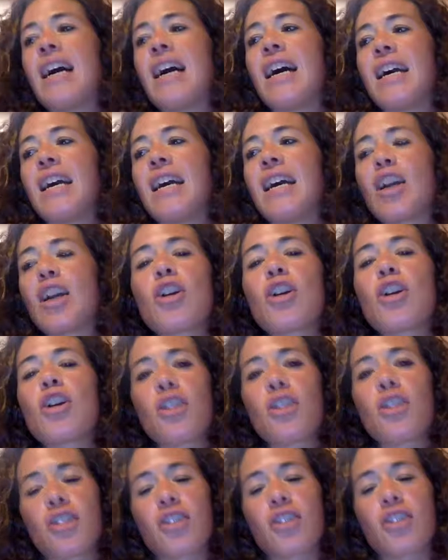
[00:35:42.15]

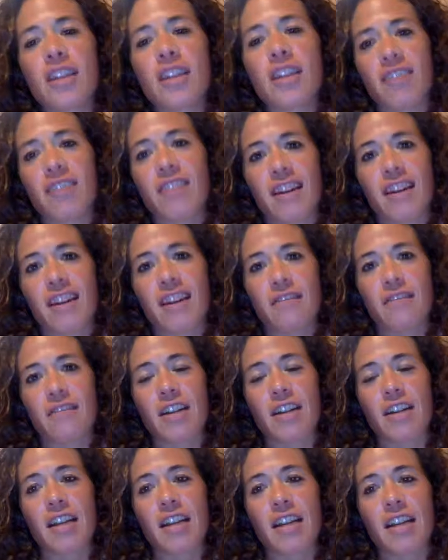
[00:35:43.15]
encourage their
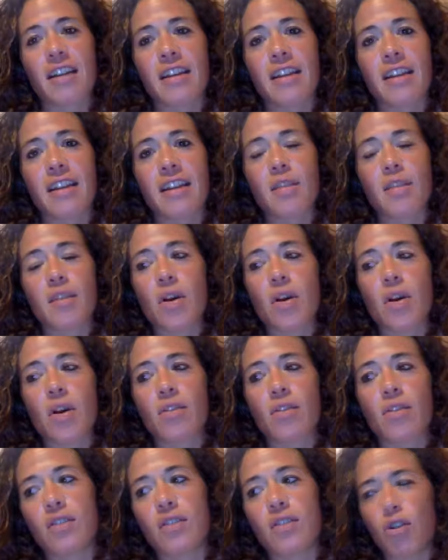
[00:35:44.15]
recovery as
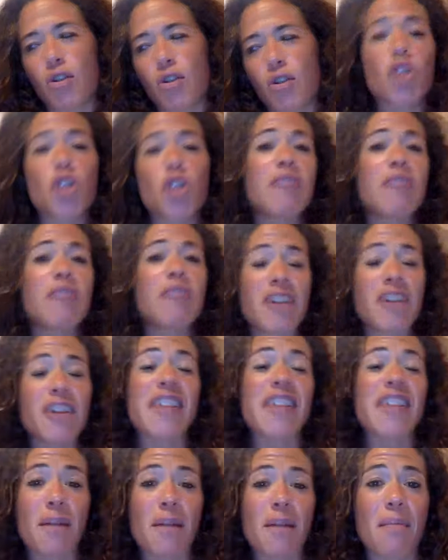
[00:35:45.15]
opposed to trigger
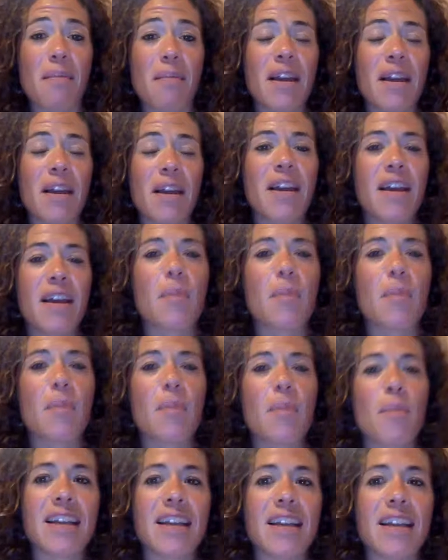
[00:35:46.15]
them
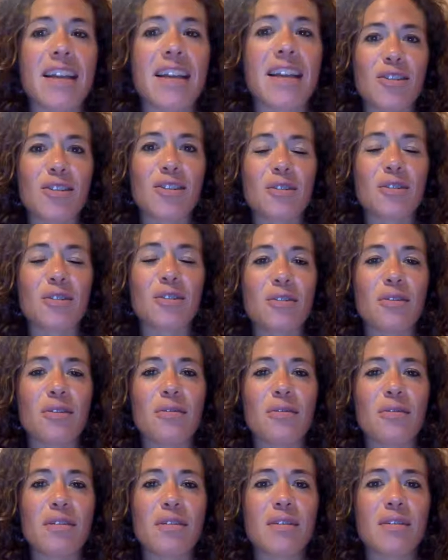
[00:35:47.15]
back into
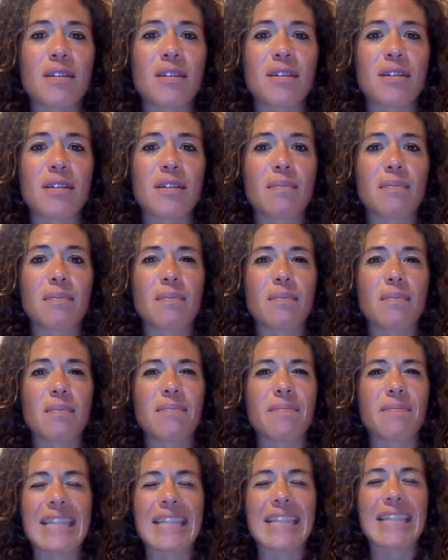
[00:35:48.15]

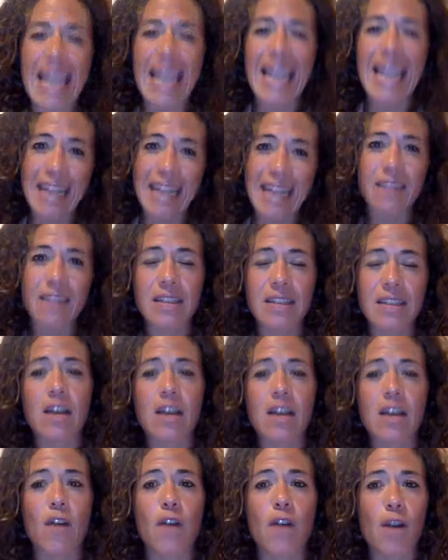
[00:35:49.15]
negative and
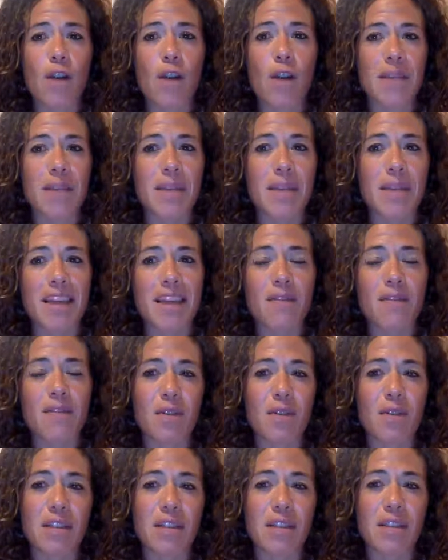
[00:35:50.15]
self-harm
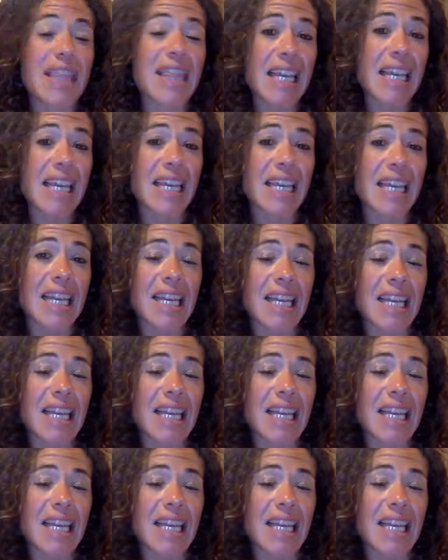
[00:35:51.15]
behaviors and thinking.